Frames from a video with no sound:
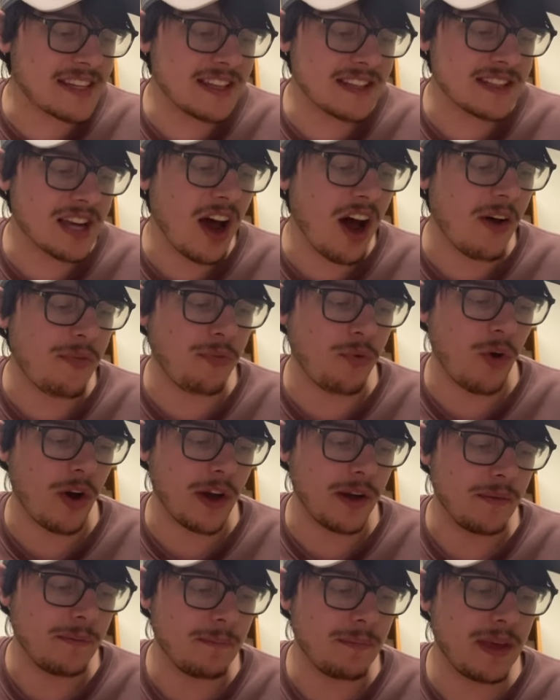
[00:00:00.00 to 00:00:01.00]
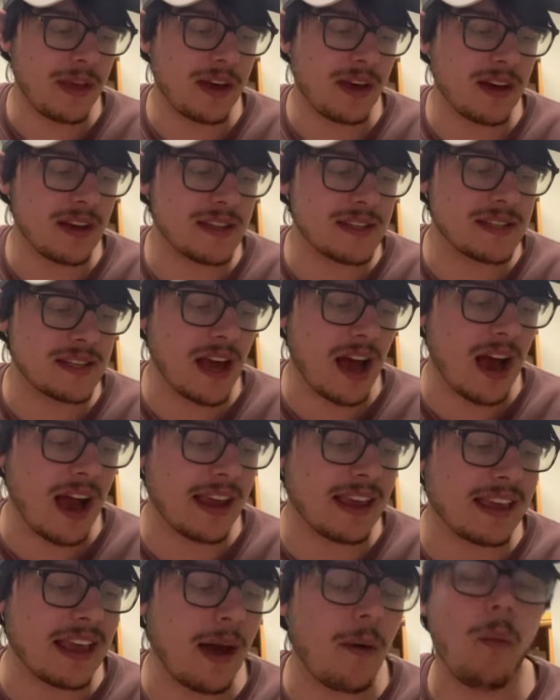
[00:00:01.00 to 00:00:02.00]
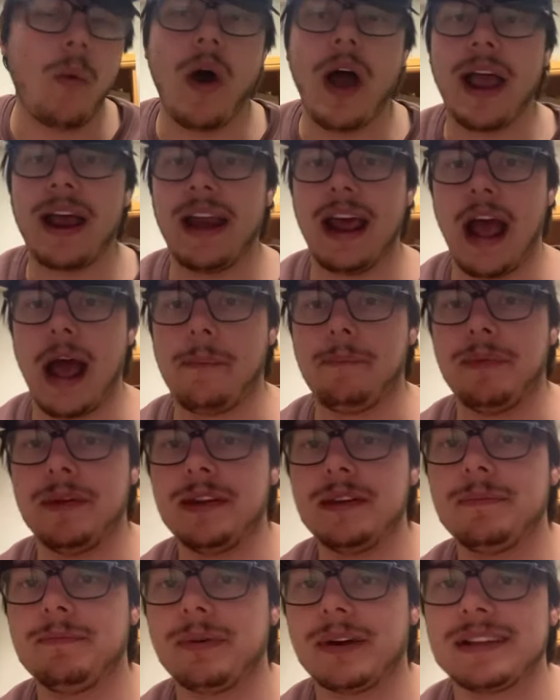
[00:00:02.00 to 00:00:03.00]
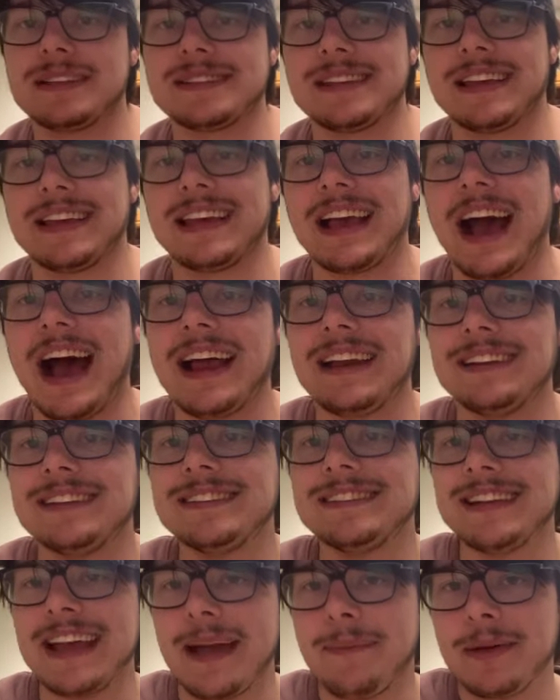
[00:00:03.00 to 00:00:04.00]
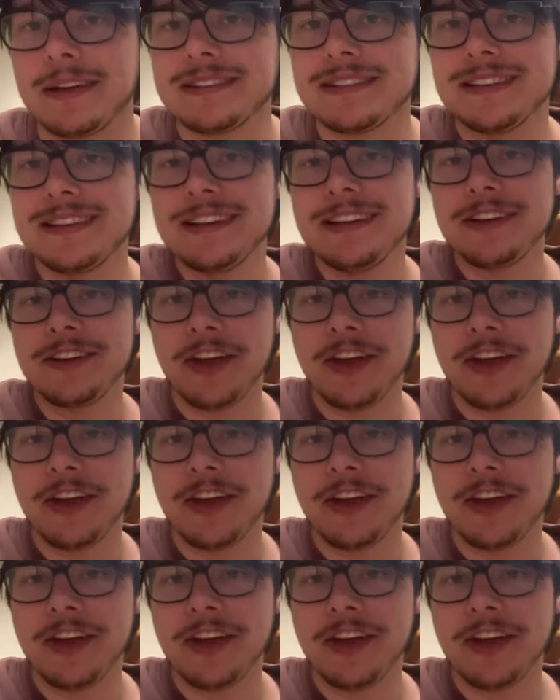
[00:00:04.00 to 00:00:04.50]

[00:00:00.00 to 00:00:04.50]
a tough one because I get why it happened, but it's like god damn it.